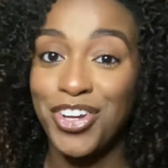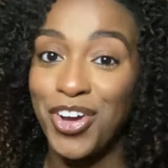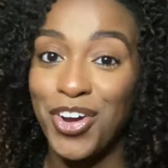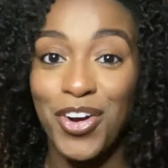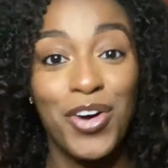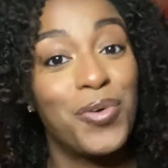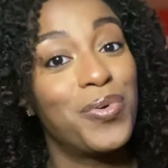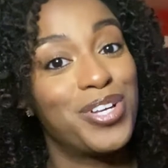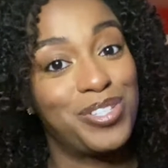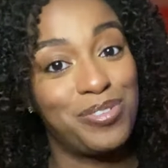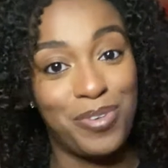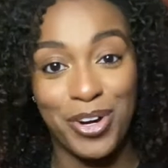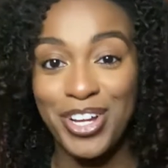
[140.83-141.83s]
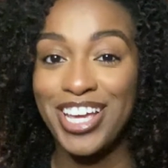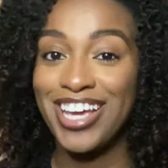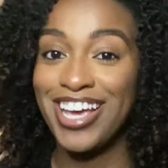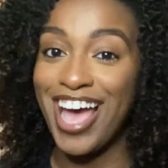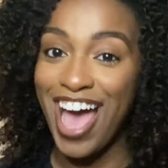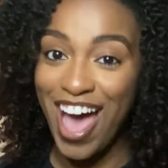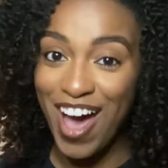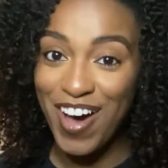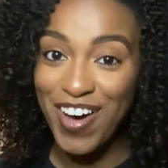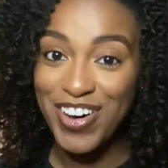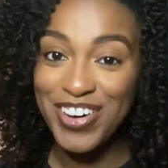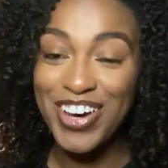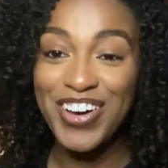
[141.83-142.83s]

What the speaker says: girl was working out,